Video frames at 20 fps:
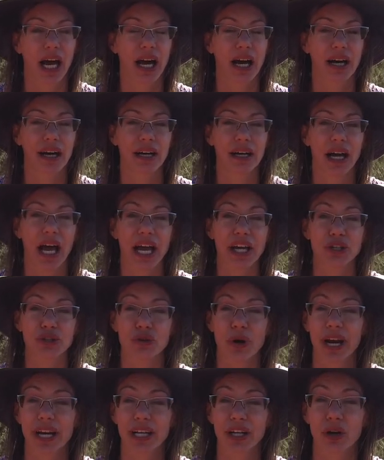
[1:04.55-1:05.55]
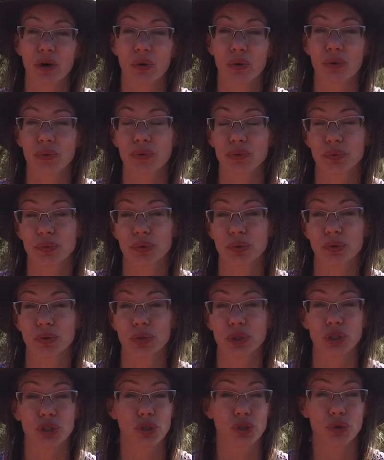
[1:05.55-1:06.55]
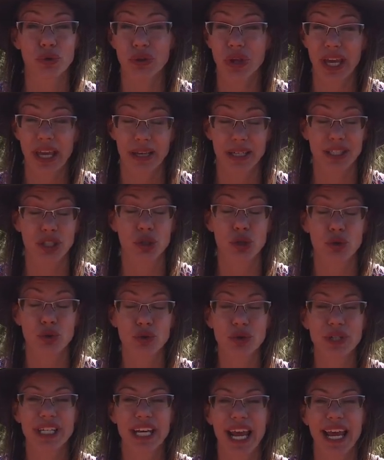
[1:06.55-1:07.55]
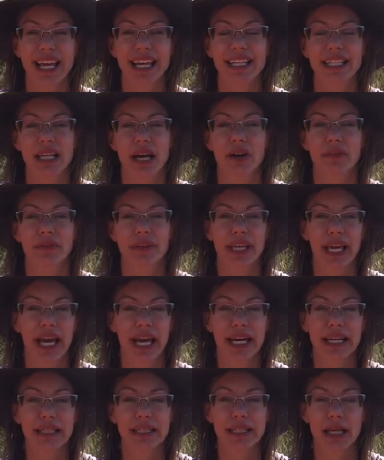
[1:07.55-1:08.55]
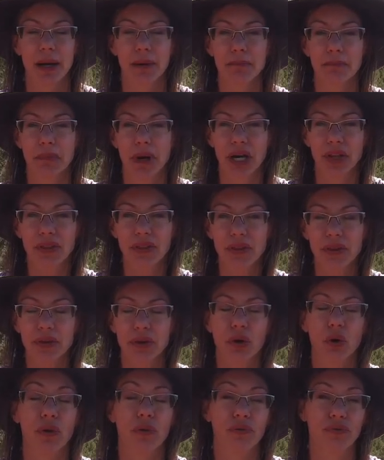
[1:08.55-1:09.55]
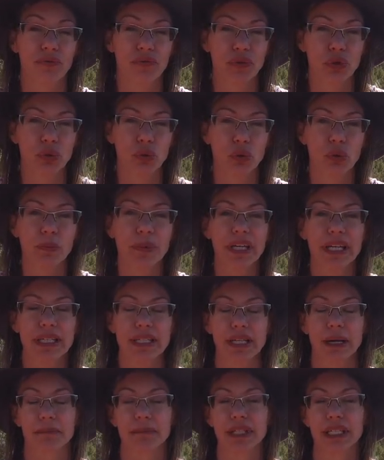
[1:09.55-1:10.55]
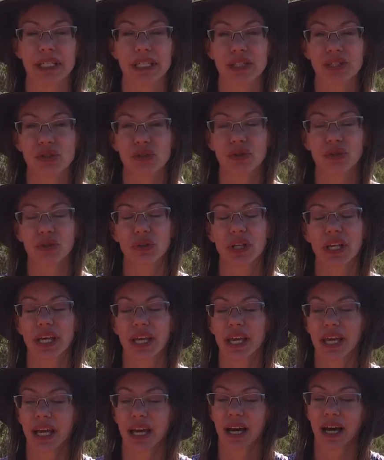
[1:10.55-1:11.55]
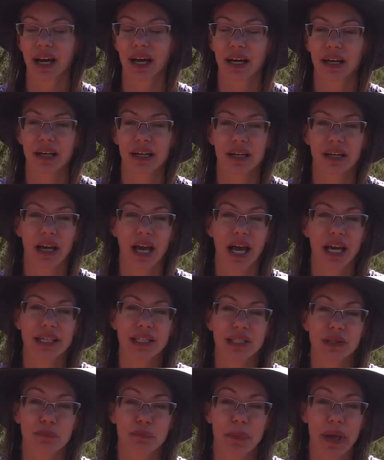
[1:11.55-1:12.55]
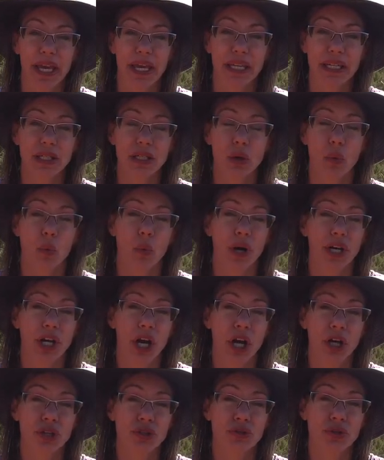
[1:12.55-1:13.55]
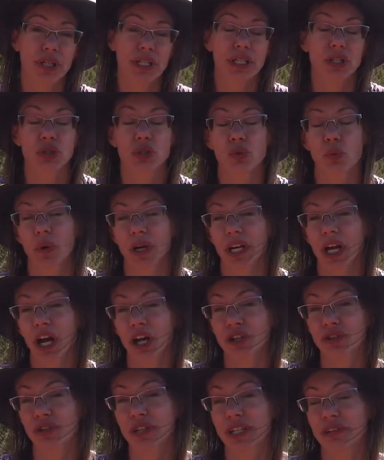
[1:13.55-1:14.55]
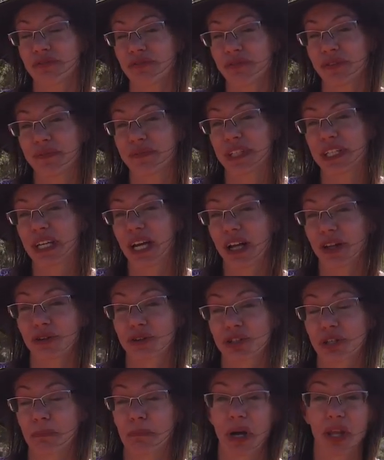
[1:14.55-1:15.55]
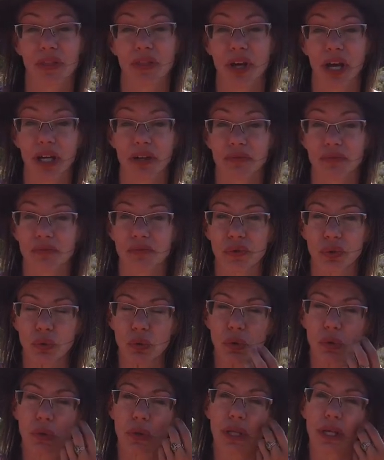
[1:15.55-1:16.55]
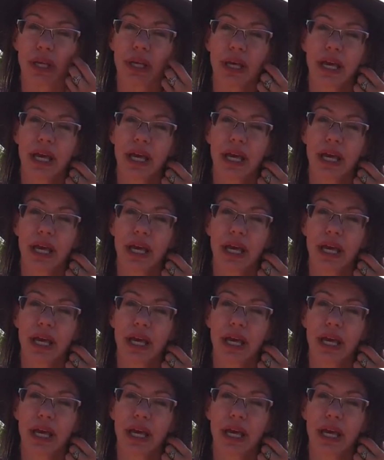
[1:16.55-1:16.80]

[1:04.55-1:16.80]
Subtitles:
I try to go through two tanks of gas a month, fuel, because I'm diesel. I spend $100 to $150 a month on fuel.